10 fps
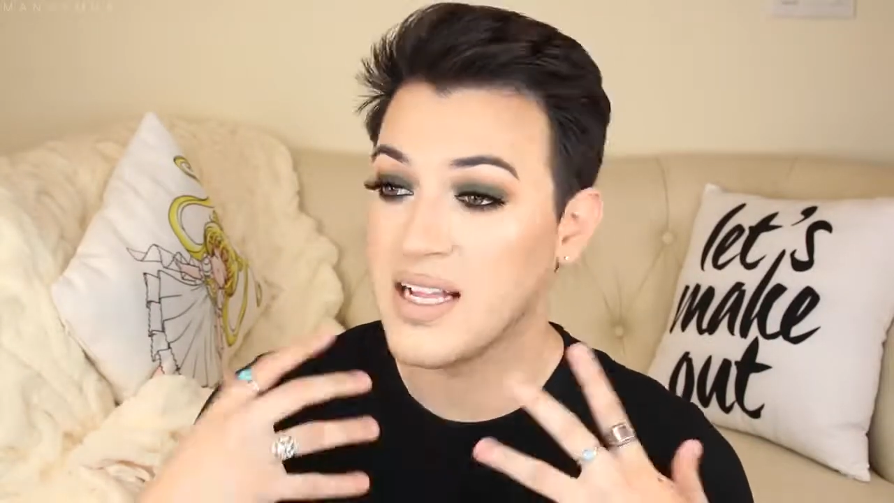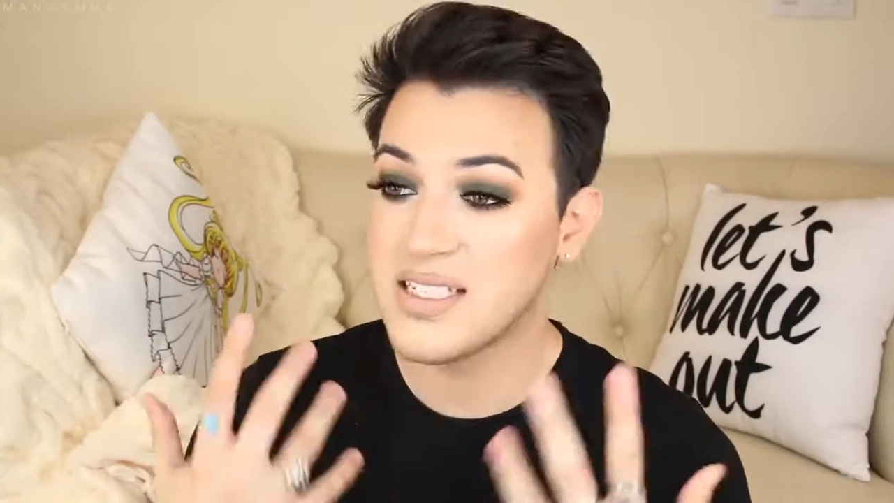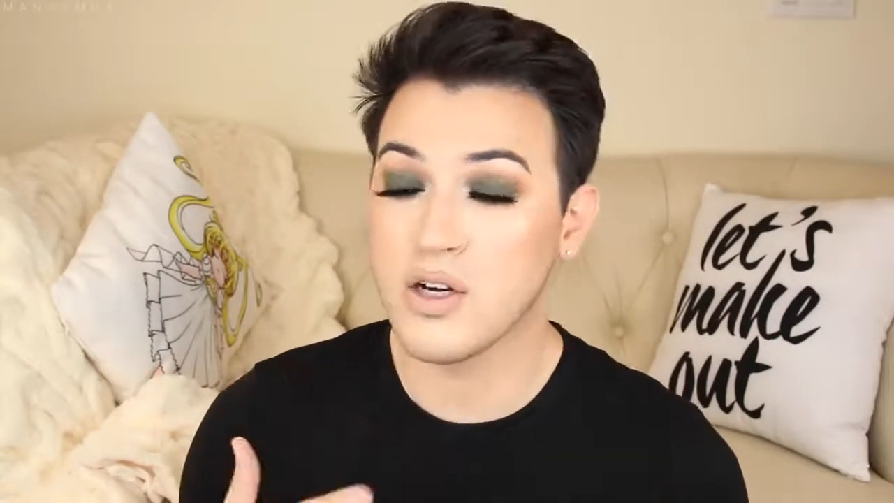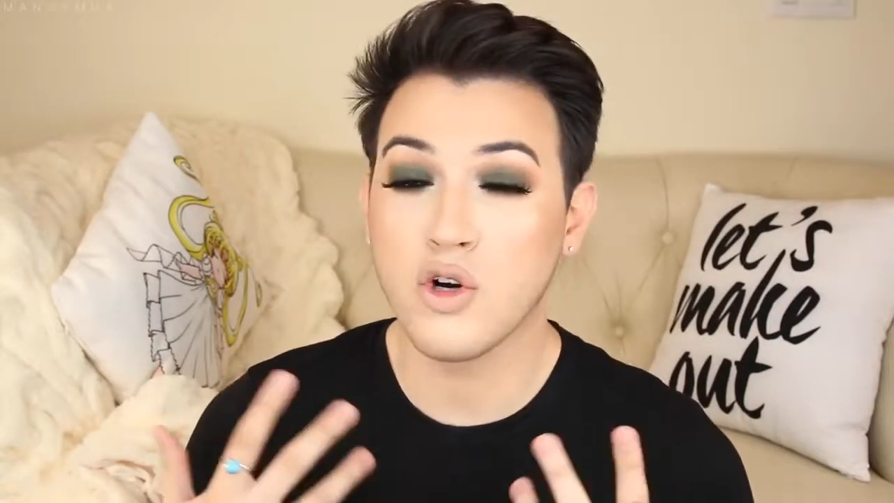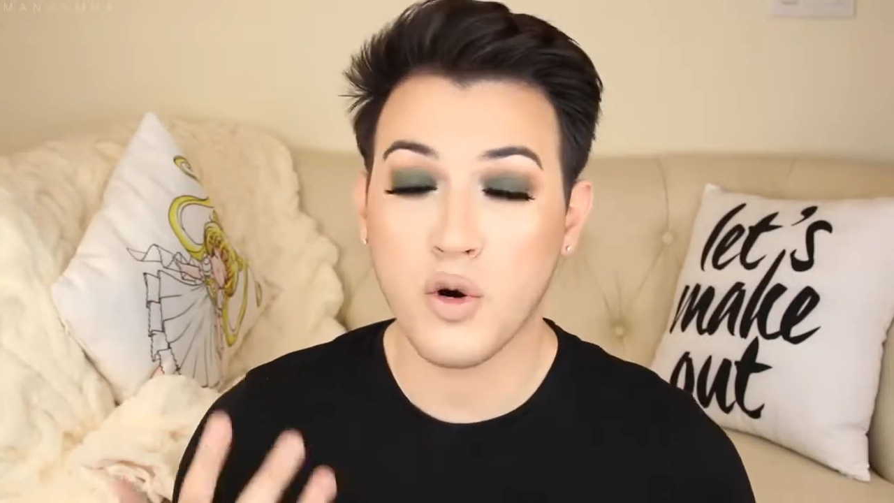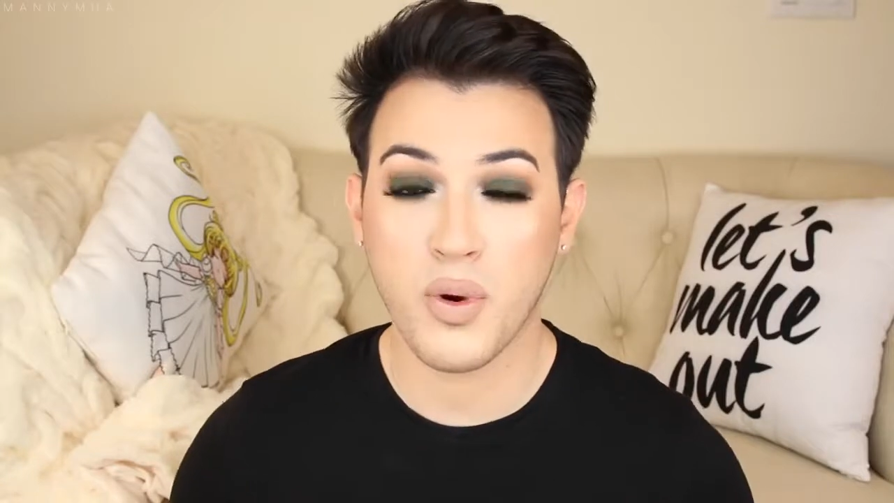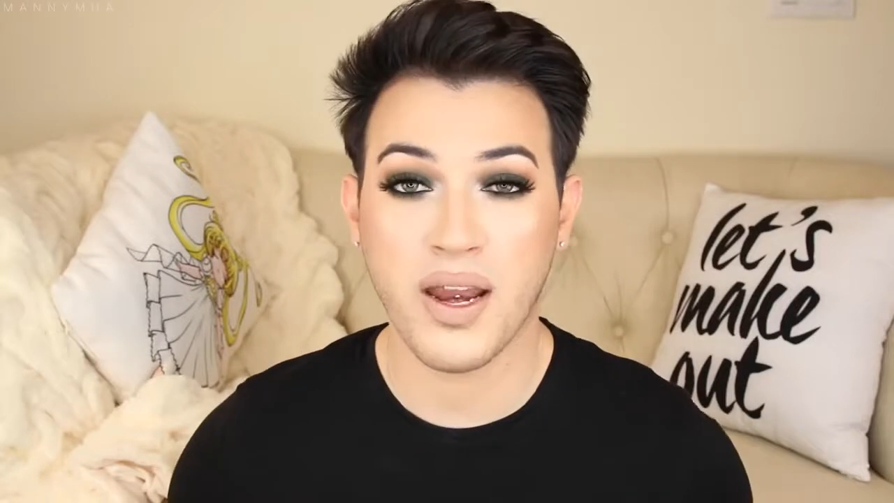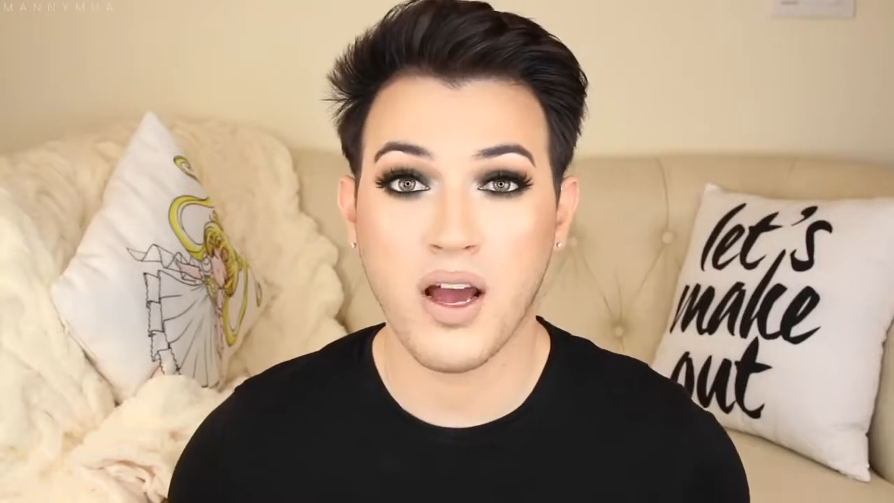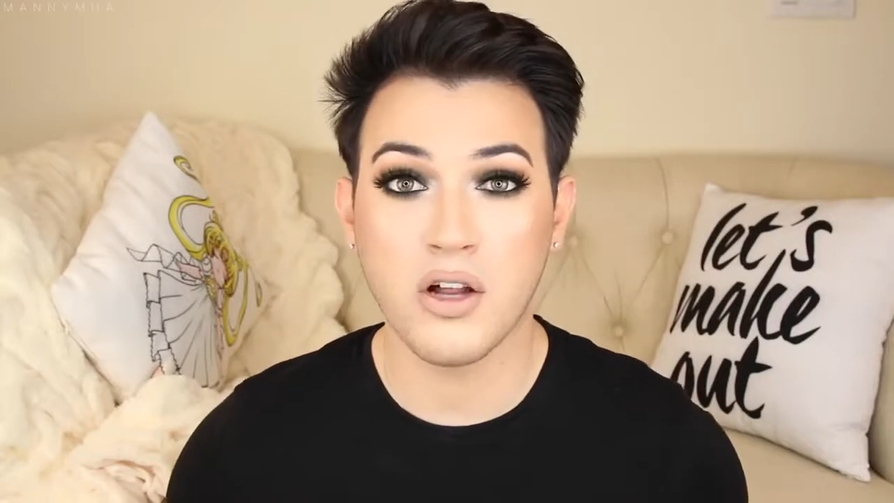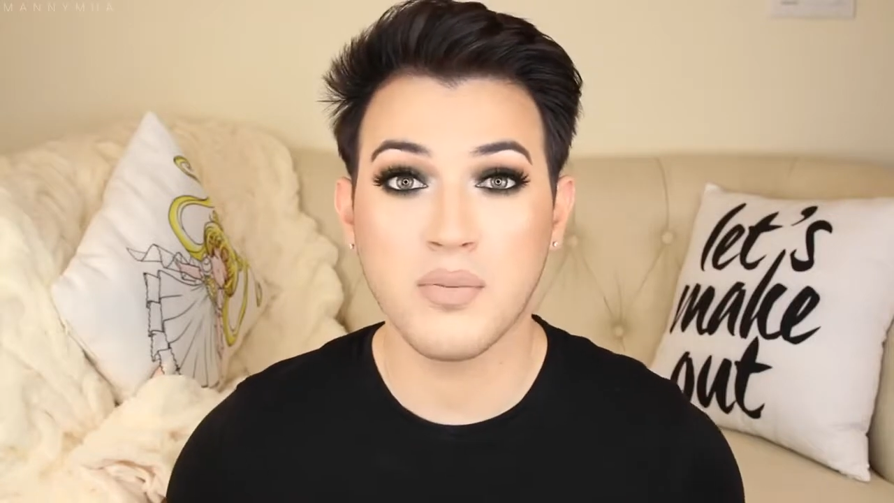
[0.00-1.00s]
It's still
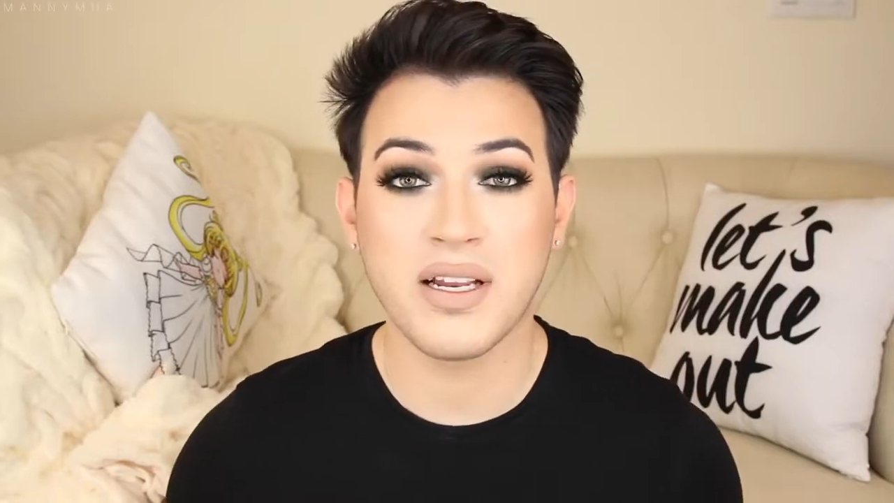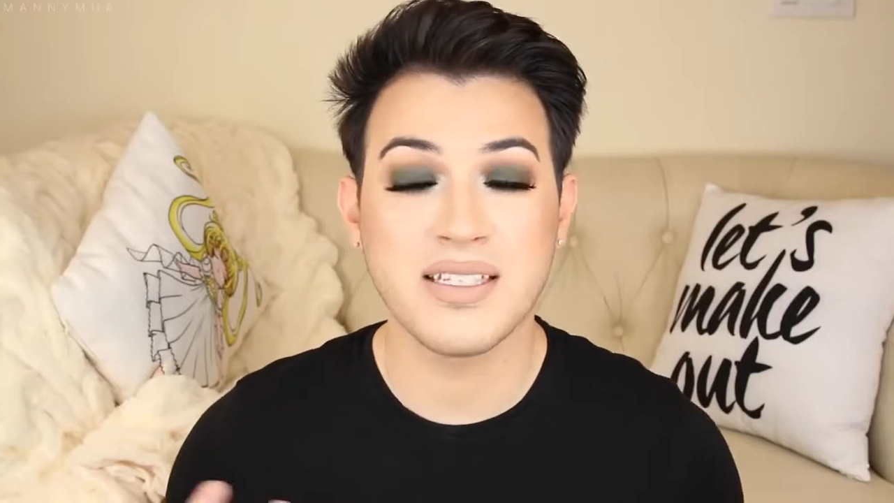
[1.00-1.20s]
incorporating color, but